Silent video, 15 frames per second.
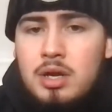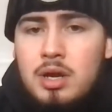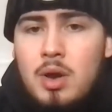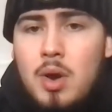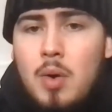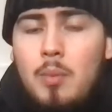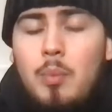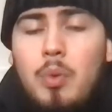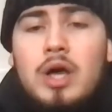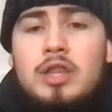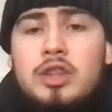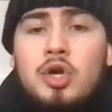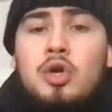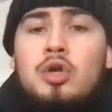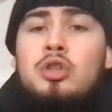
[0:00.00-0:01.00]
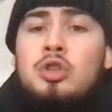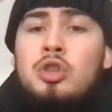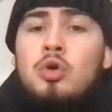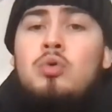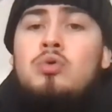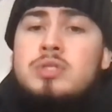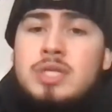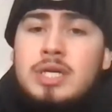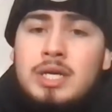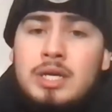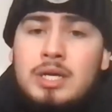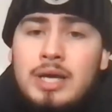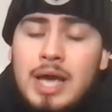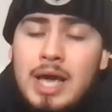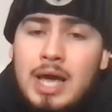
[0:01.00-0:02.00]
But they're losing
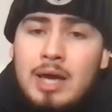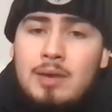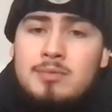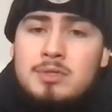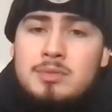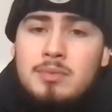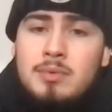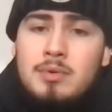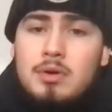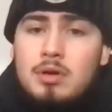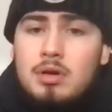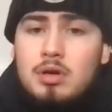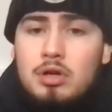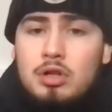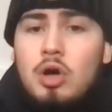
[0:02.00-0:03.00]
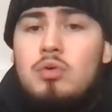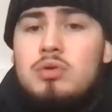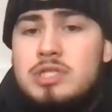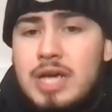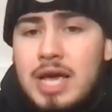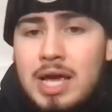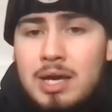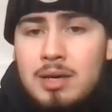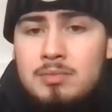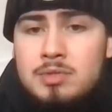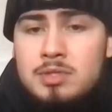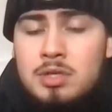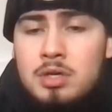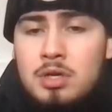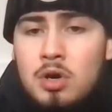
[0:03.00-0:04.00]
games, close games,
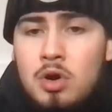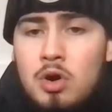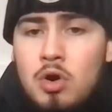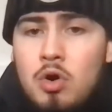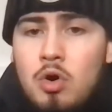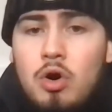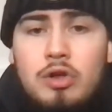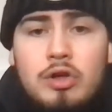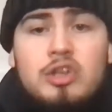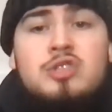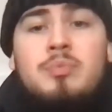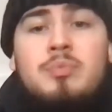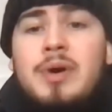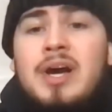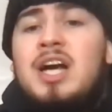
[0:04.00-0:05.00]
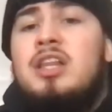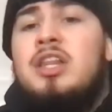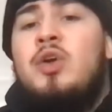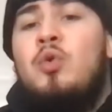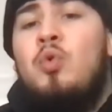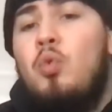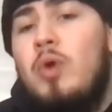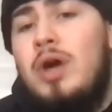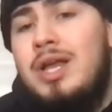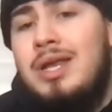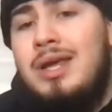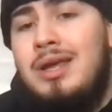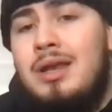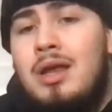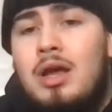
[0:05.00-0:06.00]
or there's barely
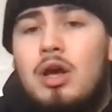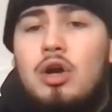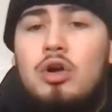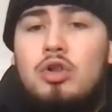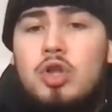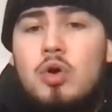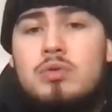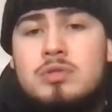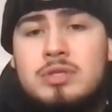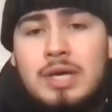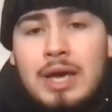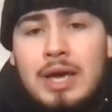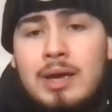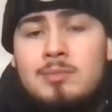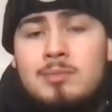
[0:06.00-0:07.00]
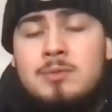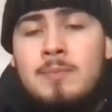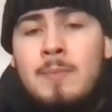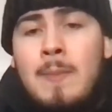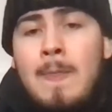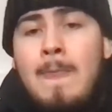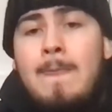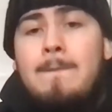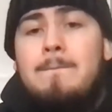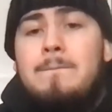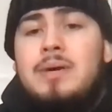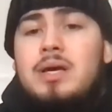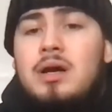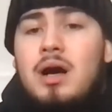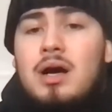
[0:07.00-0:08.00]
winning close games
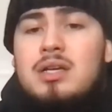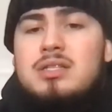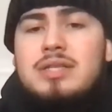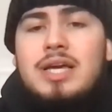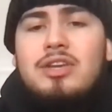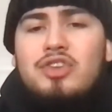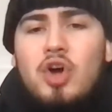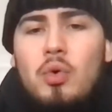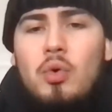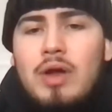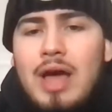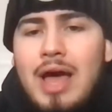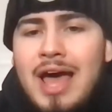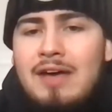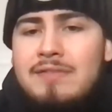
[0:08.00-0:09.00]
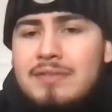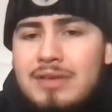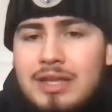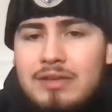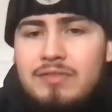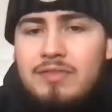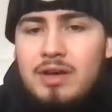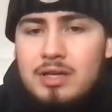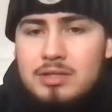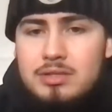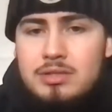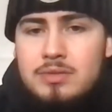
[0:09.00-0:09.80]
because they don't have defense.